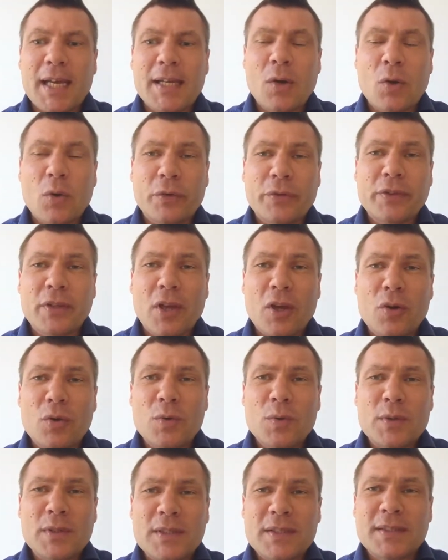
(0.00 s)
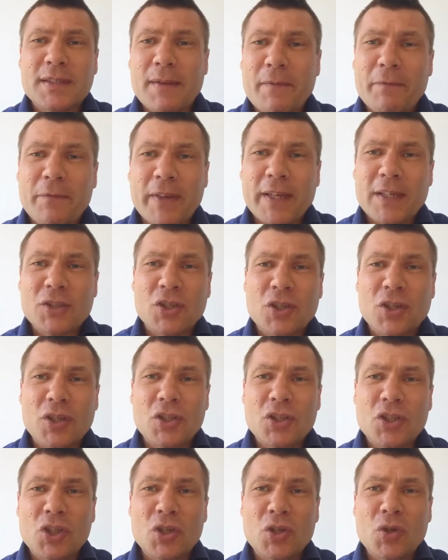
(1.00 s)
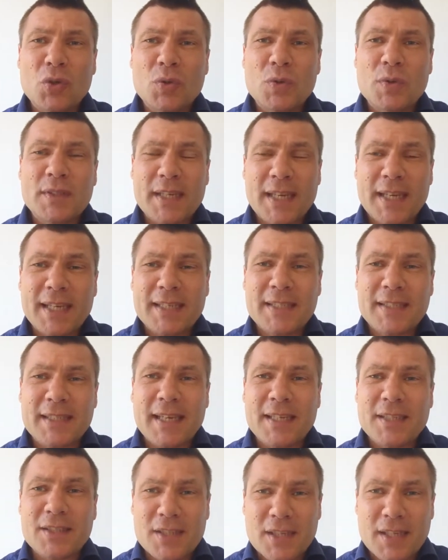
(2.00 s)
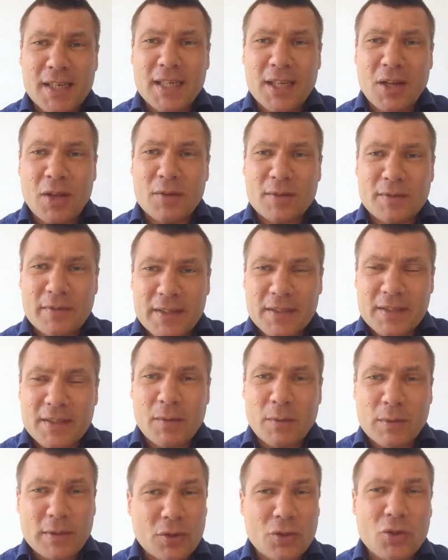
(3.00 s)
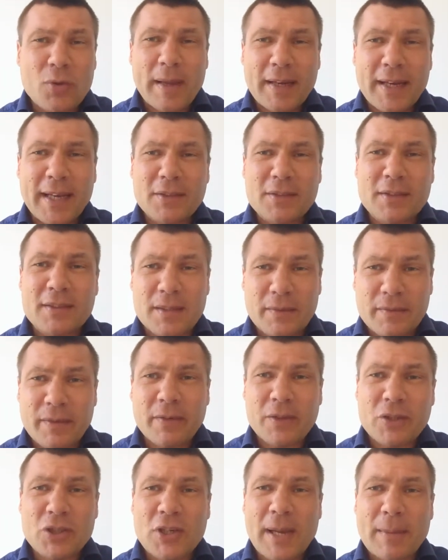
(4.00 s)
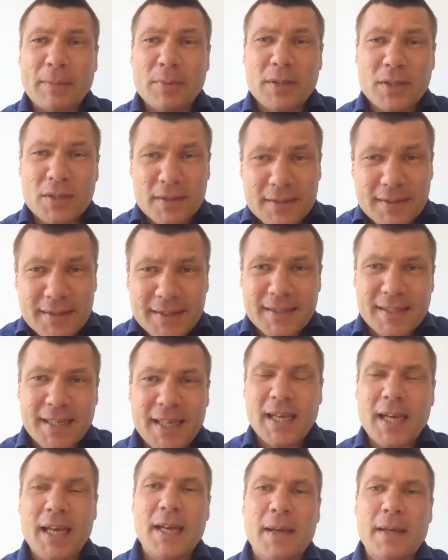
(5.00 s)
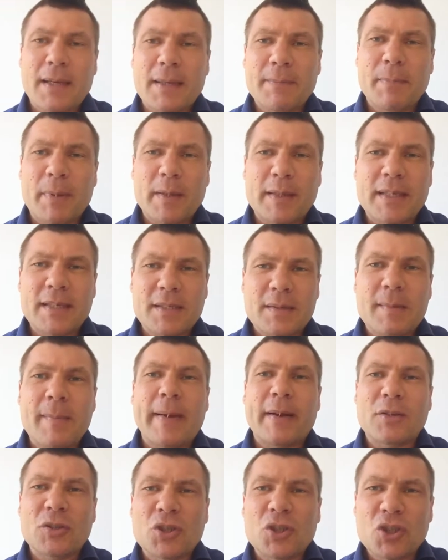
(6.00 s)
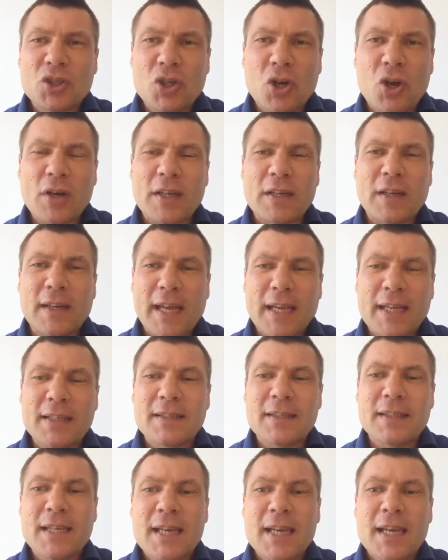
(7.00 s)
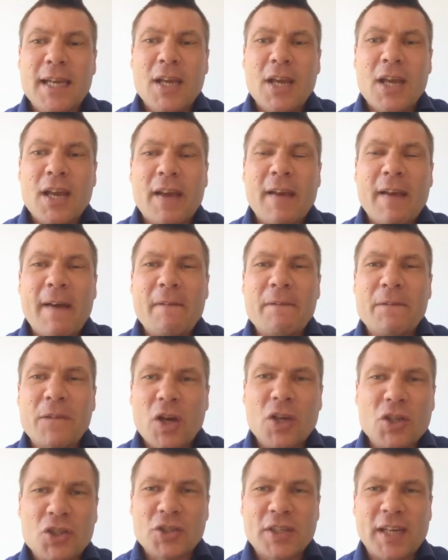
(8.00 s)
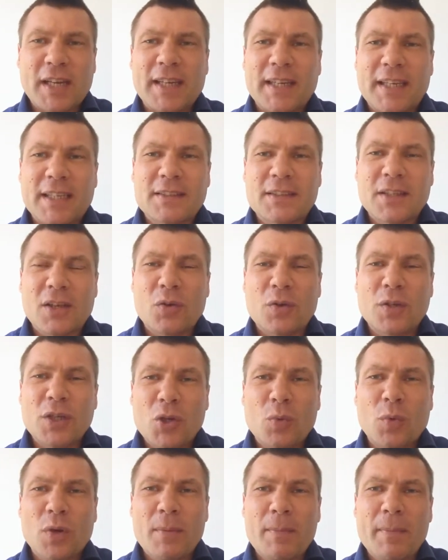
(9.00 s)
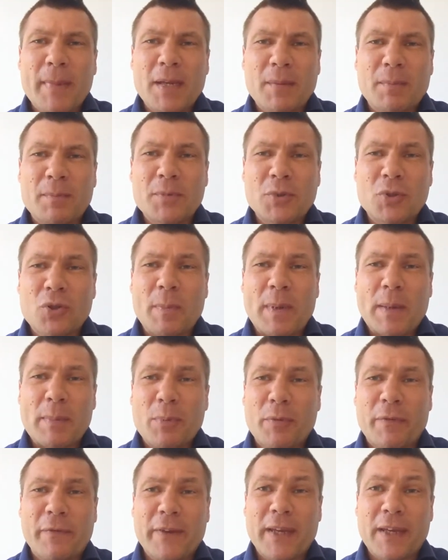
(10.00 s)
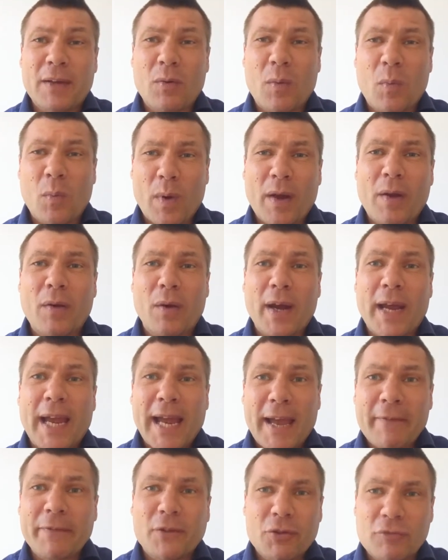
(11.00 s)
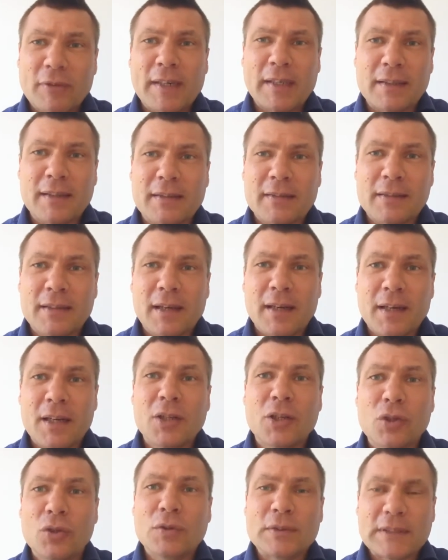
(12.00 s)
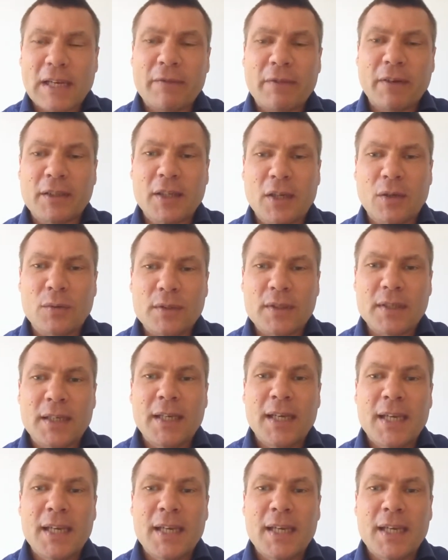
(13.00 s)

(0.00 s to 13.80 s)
Also, just some things you can use is you know, just I'm going to talk about later in some of the other chapters, but it's about shock and aversion techniques. So you want to make sure people think, well, I have to read this, I'm going to lose out if I don't.